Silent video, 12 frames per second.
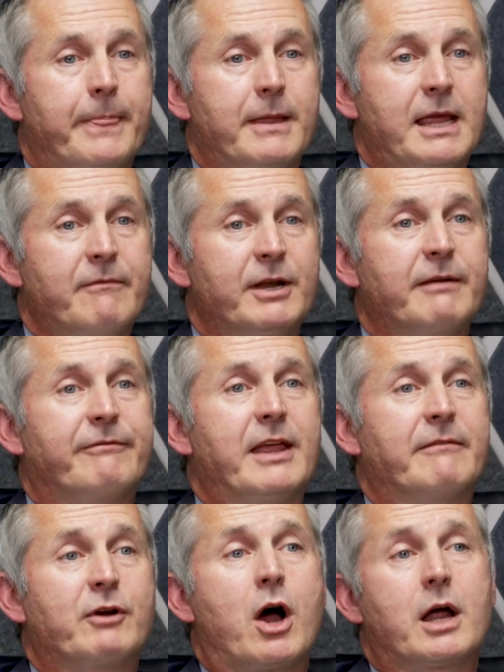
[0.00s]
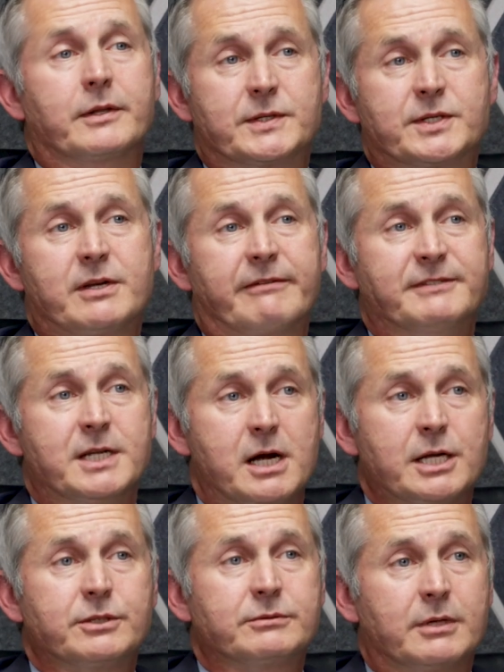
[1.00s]
even if they've gotten stuff
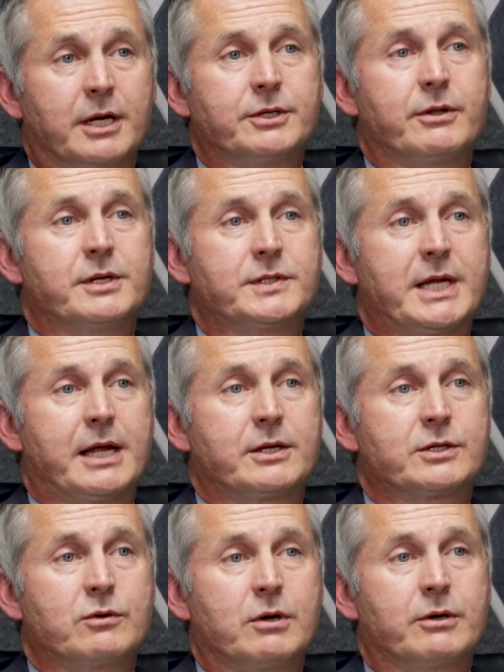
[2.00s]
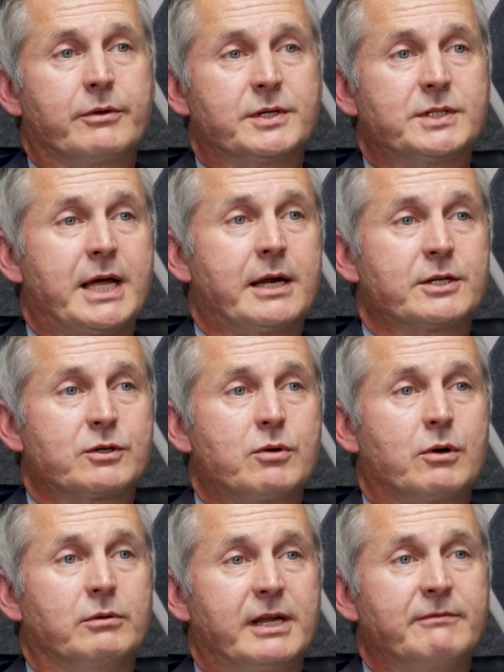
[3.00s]
done under the status quo
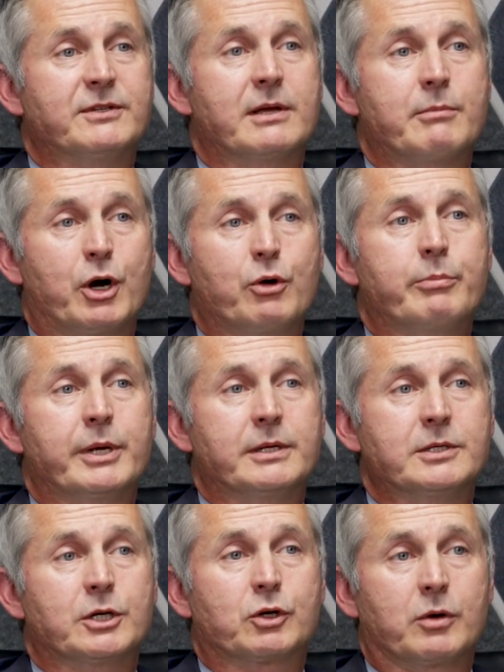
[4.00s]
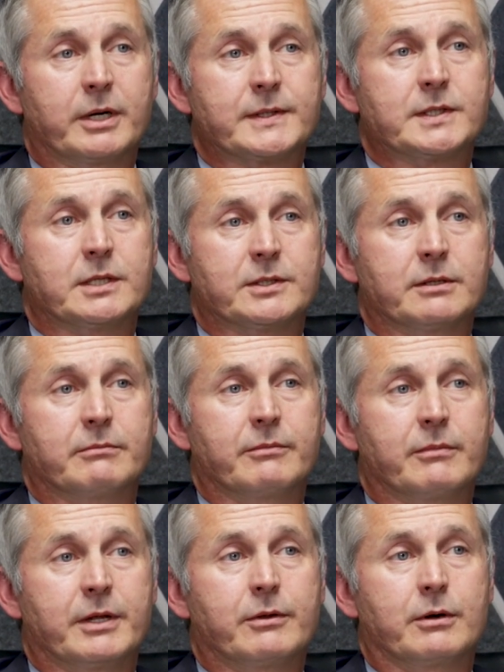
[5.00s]
leaves them open to
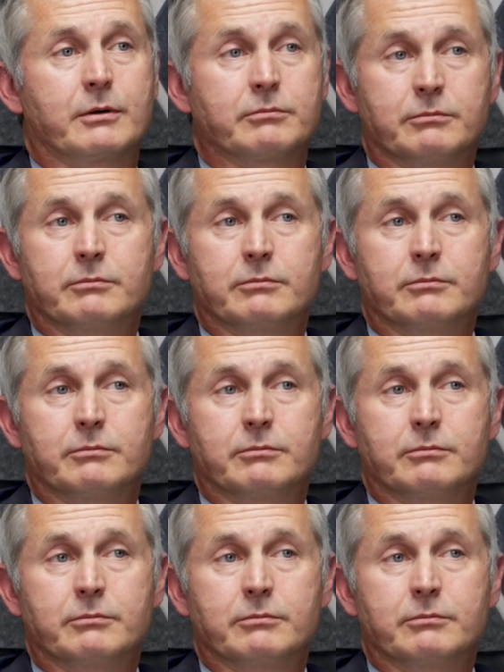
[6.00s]
criticism that they're,